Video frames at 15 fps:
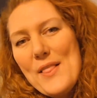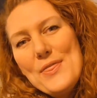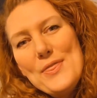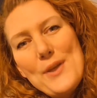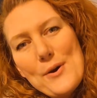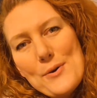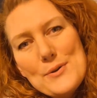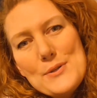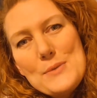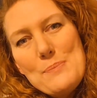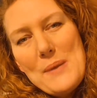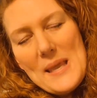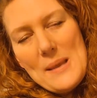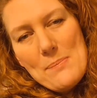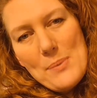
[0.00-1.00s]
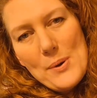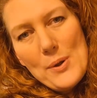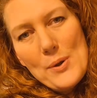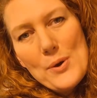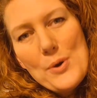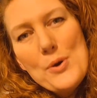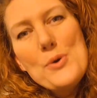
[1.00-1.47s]
those
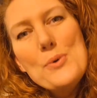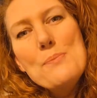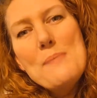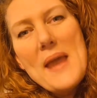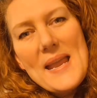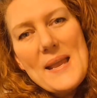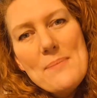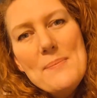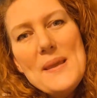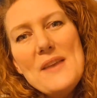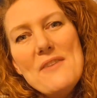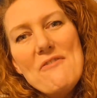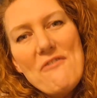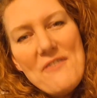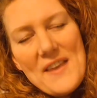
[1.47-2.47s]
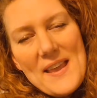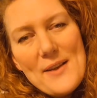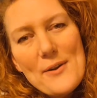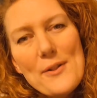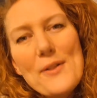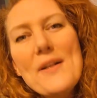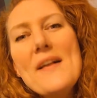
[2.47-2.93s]
people who make me
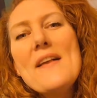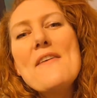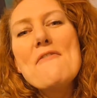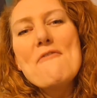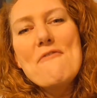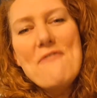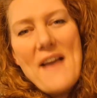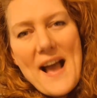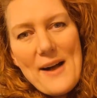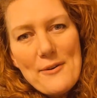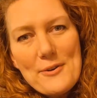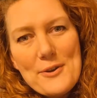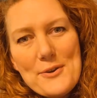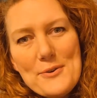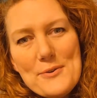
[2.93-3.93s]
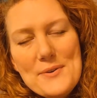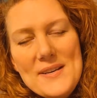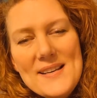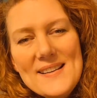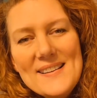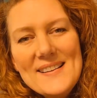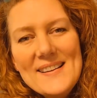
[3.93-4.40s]
feel
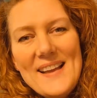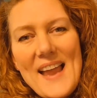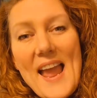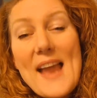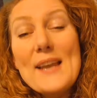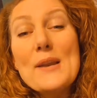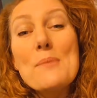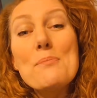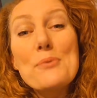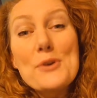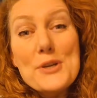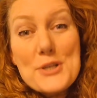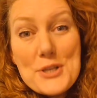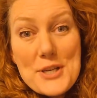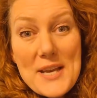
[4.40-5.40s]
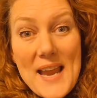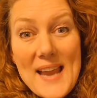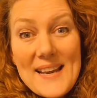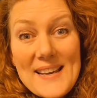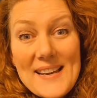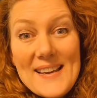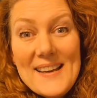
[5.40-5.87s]
valued and
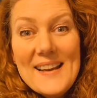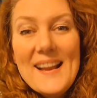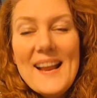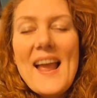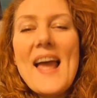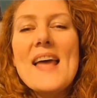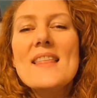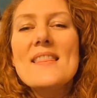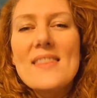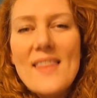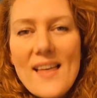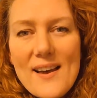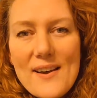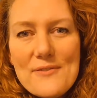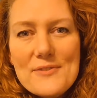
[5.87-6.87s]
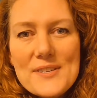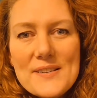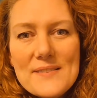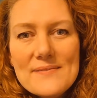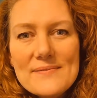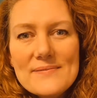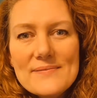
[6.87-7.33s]
appreciated and loved?